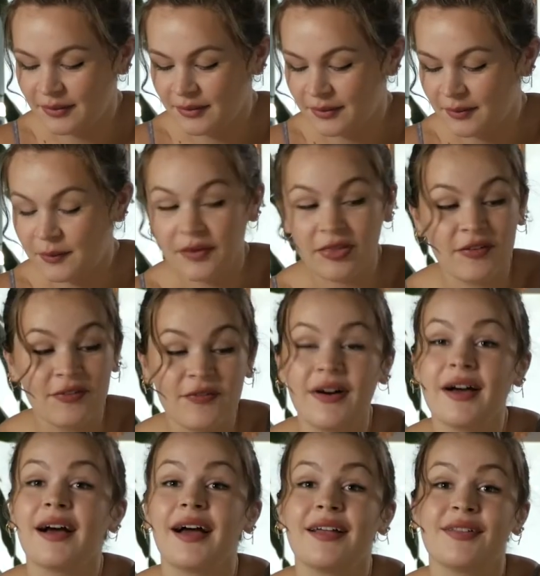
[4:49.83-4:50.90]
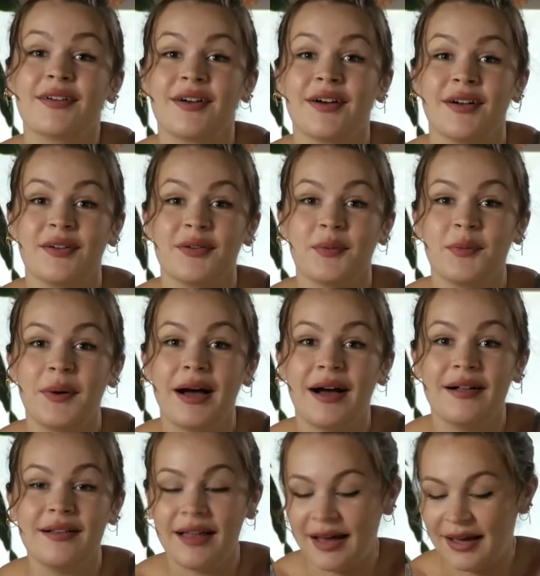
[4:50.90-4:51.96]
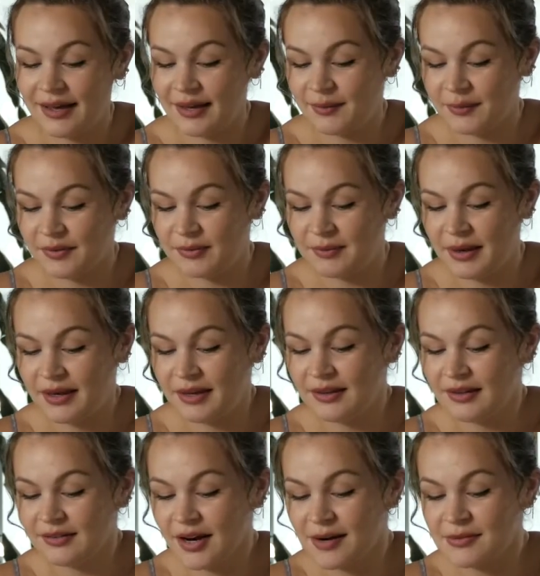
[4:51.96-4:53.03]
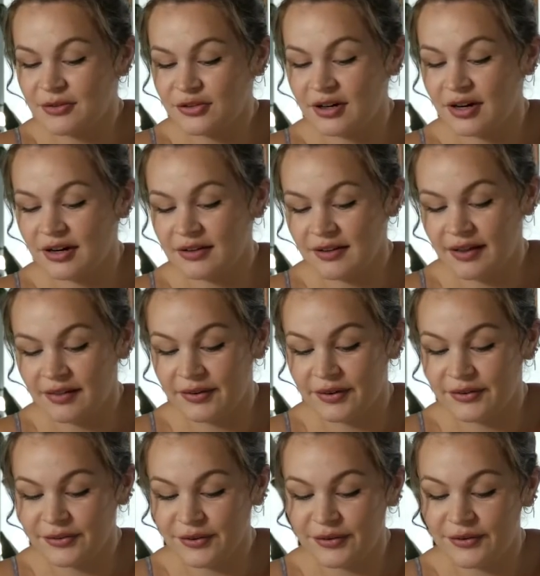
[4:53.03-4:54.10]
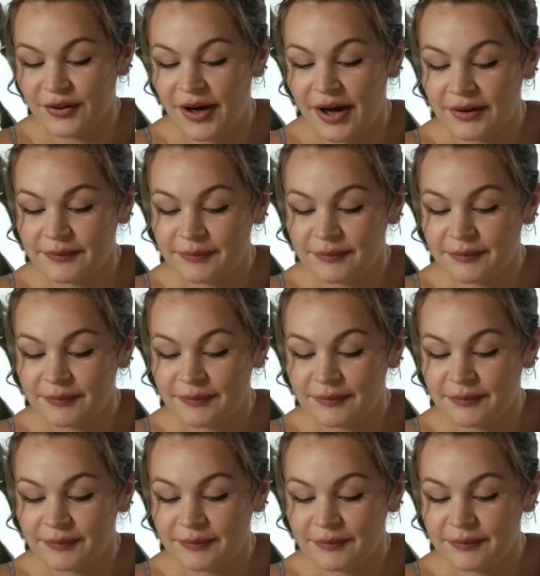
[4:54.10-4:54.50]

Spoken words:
what the fuck I learned while I was making this armature, because I learned a lot.